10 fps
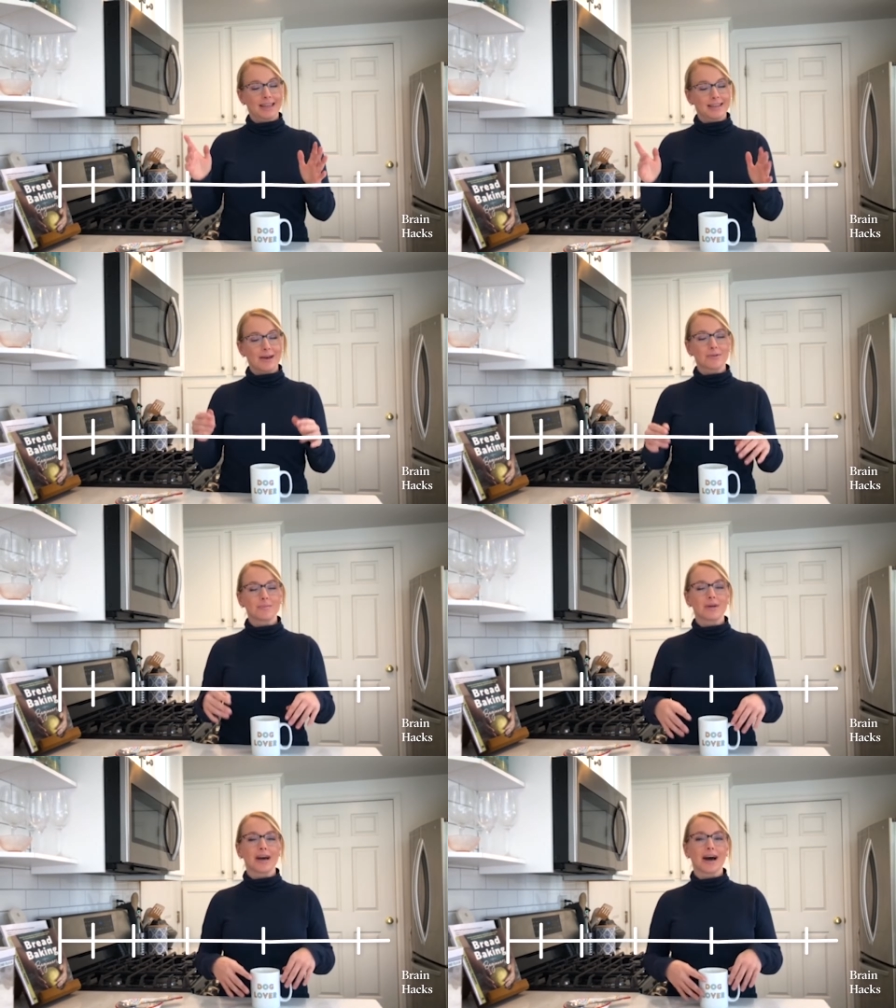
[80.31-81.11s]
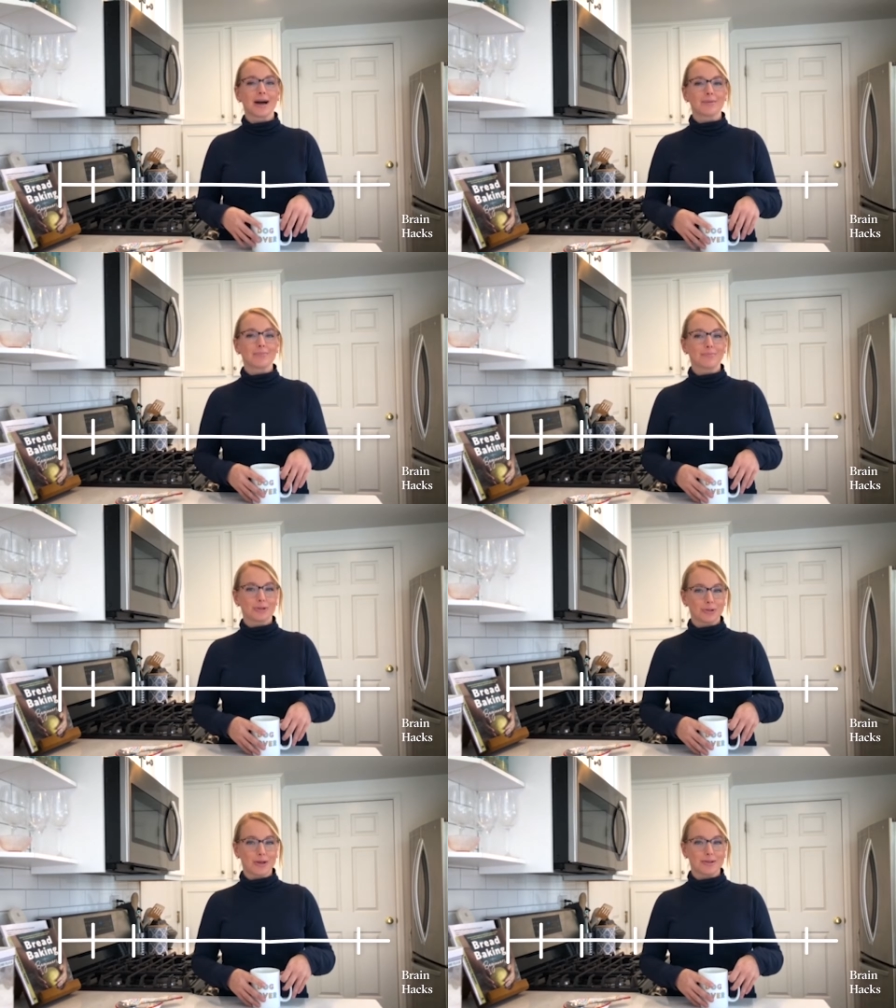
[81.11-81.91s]
Sounds a bit odd, but
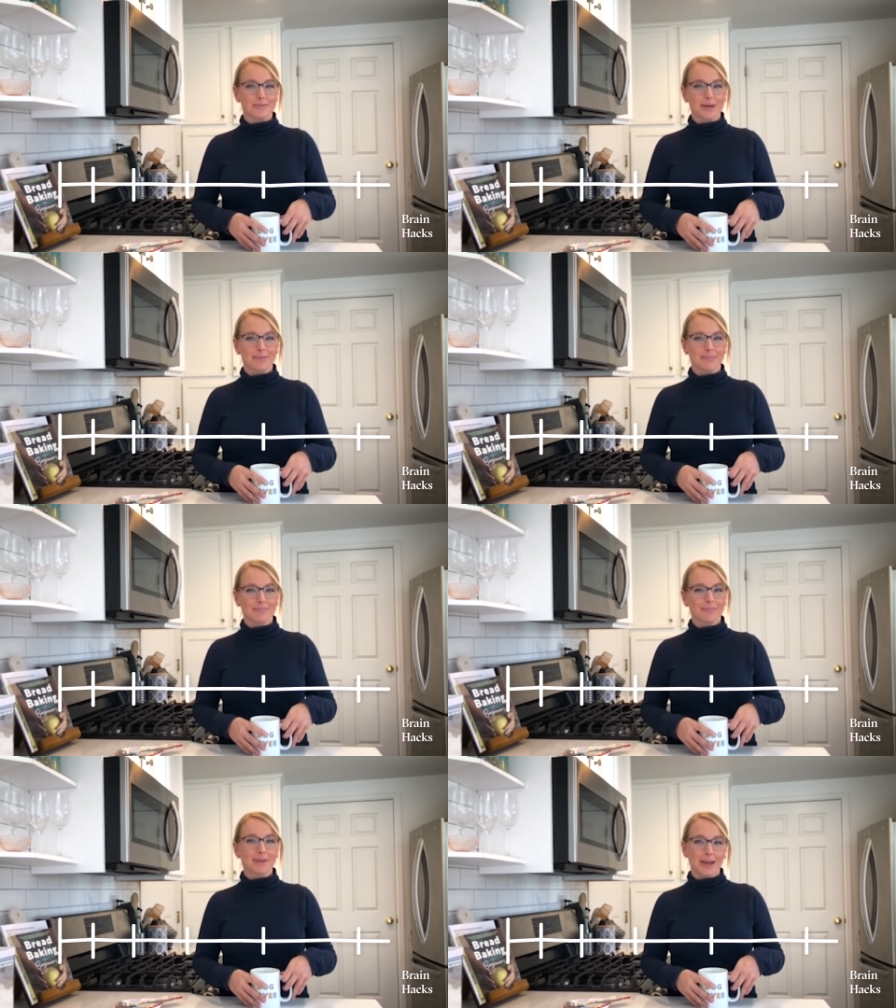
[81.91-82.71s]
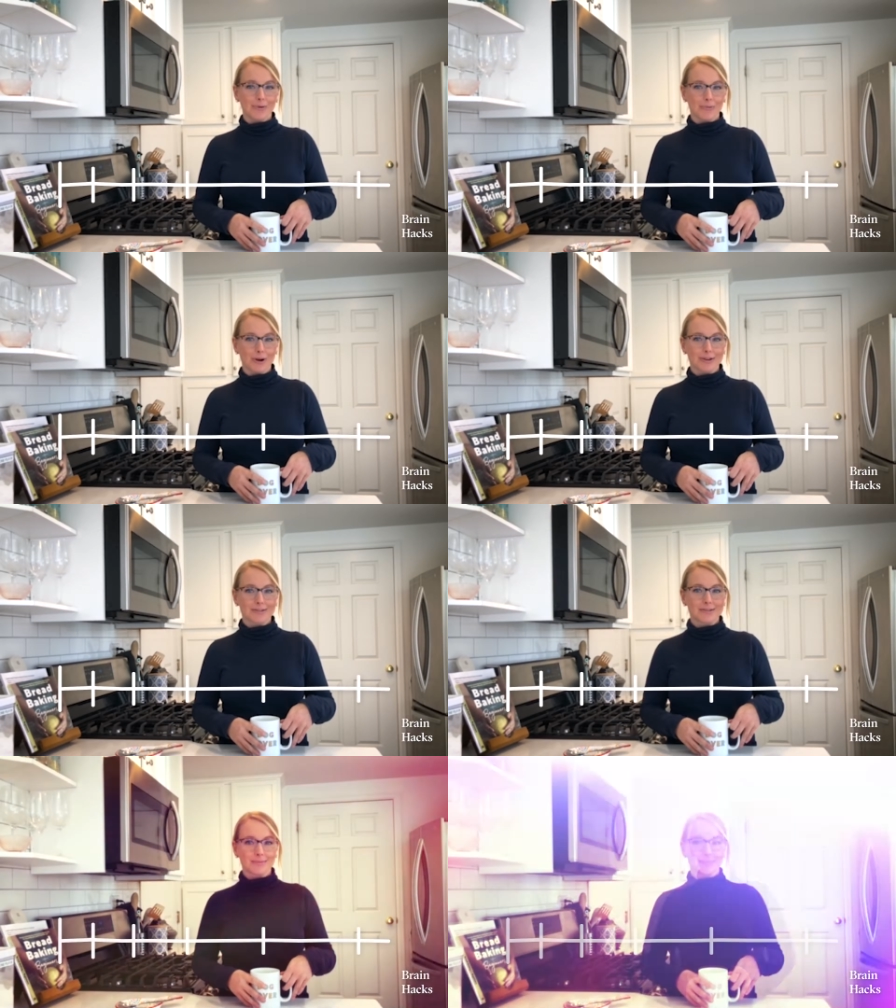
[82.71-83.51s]
trust me, it works.